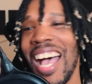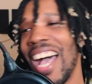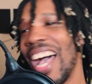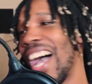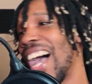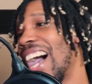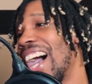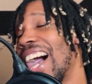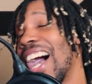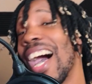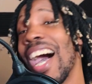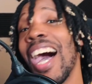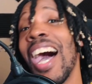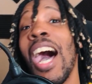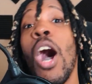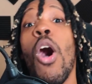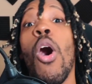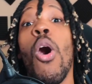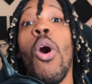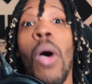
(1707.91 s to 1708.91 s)
Ohayo
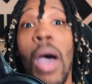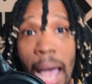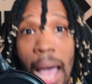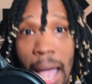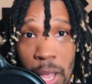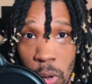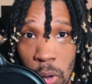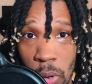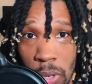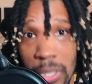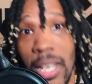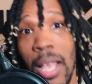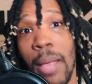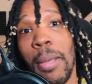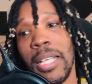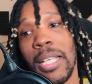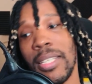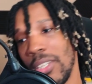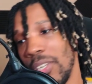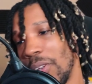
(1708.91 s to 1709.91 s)

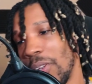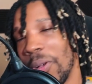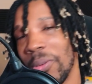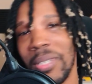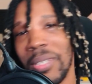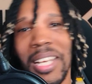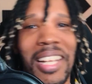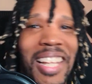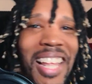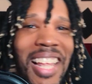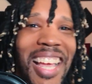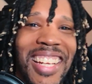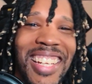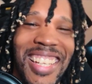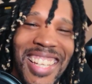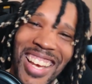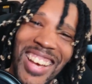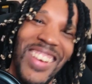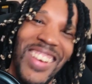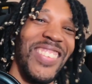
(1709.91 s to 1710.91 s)
gozaimasu. You know what I'm saying? Like,
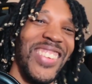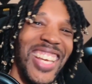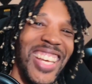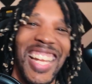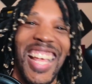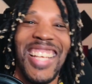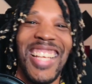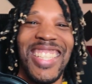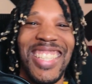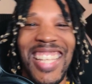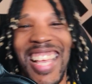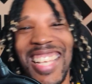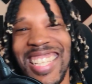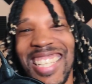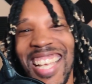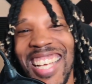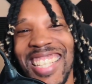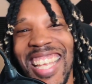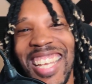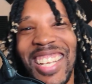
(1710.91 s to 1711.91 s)
no, I'm playing. That's how
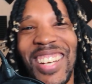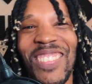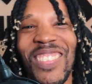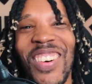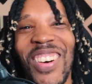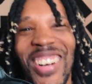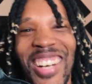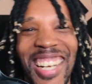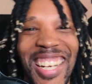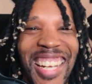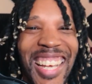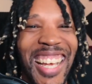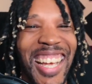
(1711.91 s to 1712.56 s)
you say good morning.